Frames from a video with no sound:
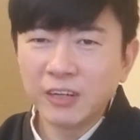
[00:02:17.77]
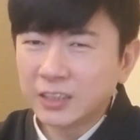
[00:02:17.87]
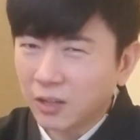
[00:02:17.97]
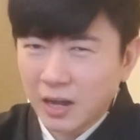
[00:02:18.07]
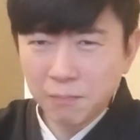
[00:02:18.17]

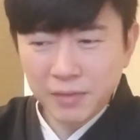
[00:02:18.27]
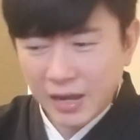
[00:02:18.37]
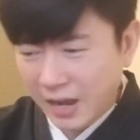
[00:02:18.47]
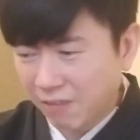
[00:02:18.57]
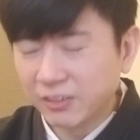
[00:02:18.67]
is not up there,
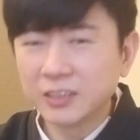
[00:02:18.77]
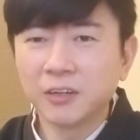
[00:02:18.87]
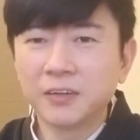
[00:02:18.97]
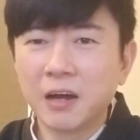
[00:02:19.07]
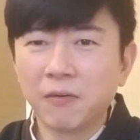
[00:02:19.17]
heaven is
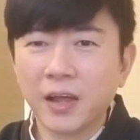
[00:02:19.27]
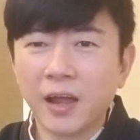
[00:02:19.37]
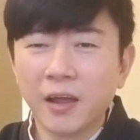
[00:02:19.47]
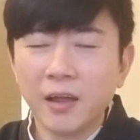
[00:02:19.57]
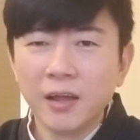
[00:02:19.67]
not down there.